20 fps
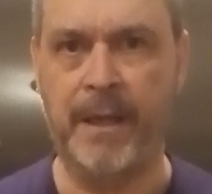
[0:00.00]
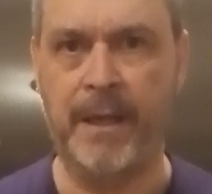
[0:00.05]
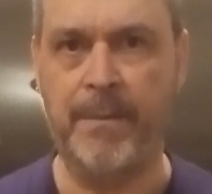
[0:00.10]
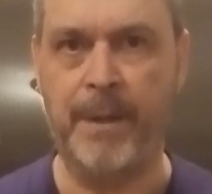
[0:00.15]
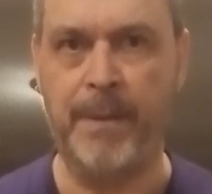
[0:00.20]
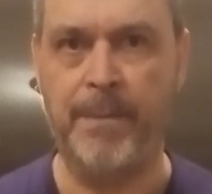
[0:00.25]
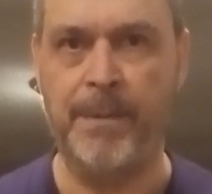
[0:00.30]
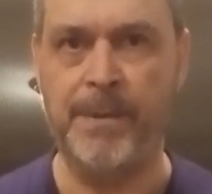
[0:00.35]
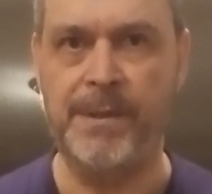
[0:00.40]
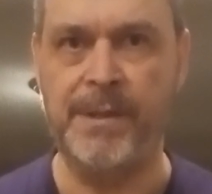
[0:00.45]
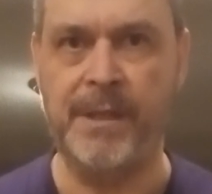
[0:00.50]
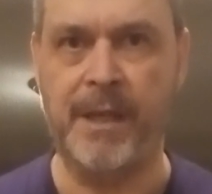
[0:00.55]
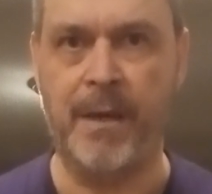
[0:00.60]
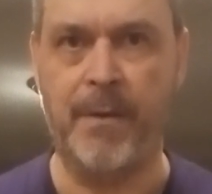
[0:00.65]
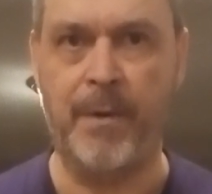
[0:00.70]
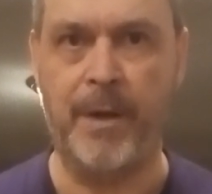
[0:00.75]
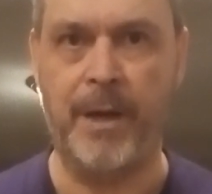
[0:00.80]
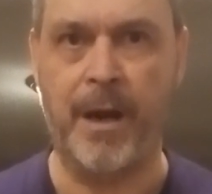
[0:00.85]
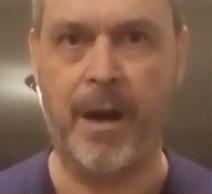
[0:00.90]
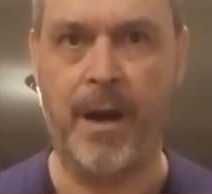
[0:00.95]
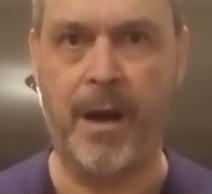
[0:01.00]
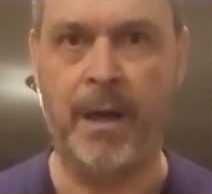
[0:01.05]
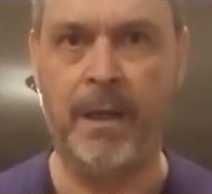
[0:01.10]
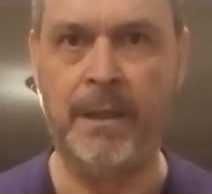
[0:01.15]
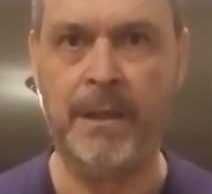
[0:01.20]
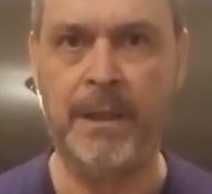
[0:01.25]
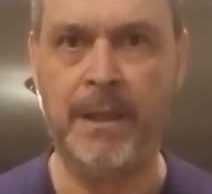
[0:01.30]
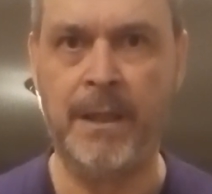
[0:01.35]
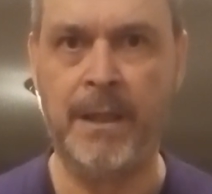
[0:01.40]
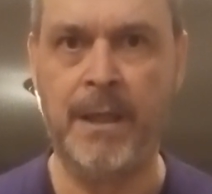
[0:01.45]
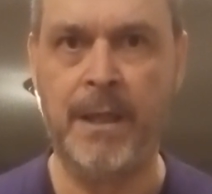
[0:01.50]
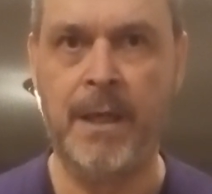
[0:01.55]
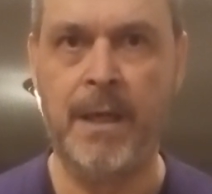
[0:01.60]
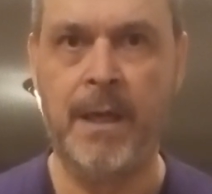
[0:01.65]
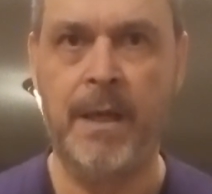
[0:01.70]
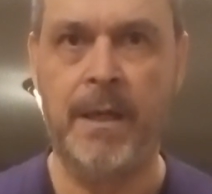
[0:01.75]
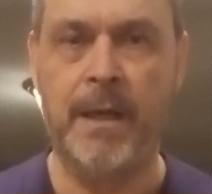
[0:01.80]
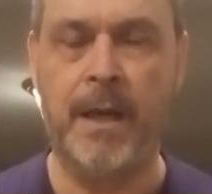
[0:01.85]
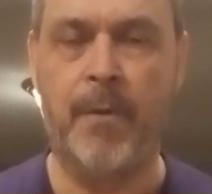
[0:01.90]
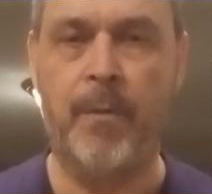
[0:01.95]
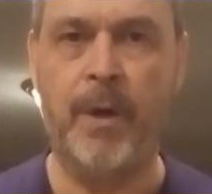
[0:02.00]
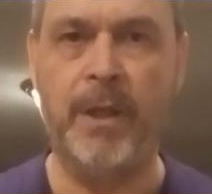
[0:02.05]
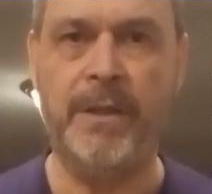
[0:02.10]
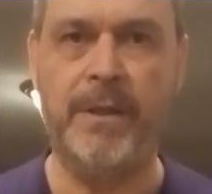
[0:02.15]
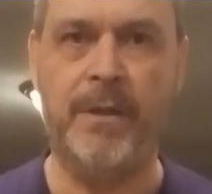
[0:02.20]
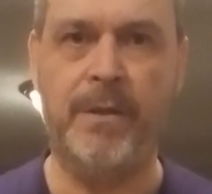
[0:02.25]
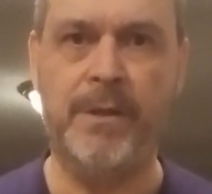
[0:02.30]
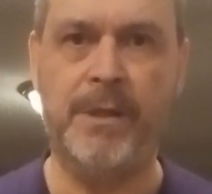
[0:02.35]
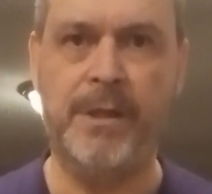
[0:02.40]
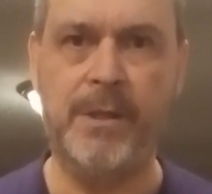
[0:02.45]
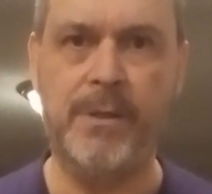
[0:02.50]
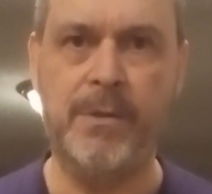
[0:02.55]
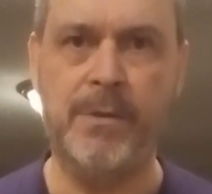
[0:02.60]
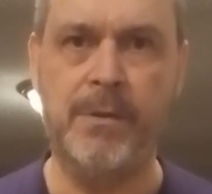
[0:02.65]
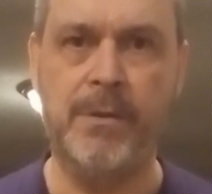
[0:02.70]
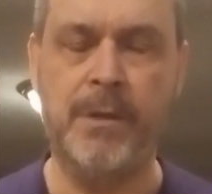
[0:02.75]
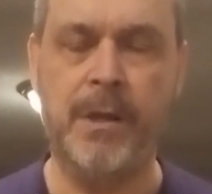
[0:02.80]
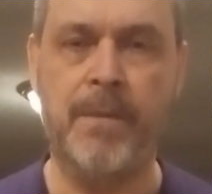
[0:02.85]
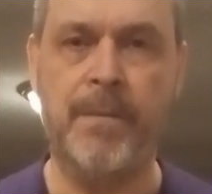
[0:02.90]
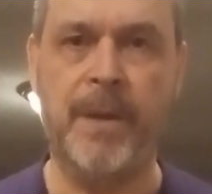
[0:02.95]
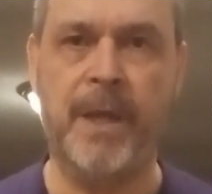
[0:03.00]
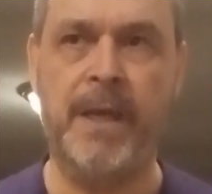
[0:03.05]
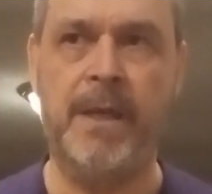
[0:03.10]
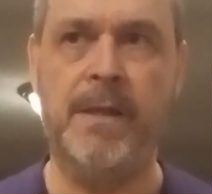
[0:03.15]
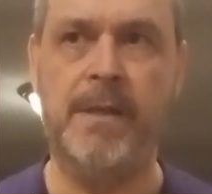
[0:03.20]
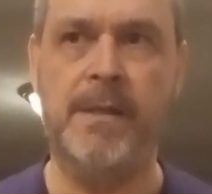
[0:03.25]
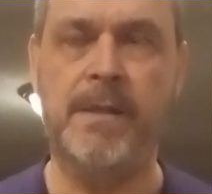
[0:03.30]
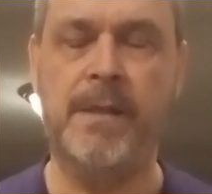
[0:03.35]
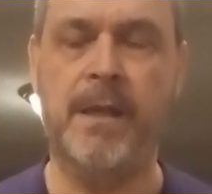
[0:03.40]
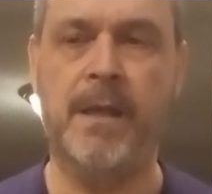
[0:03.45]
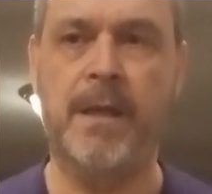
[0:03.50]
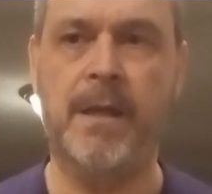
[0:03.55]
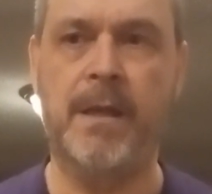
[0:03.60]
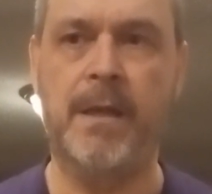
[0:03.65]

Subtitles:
people say we are. Now, what they'll do is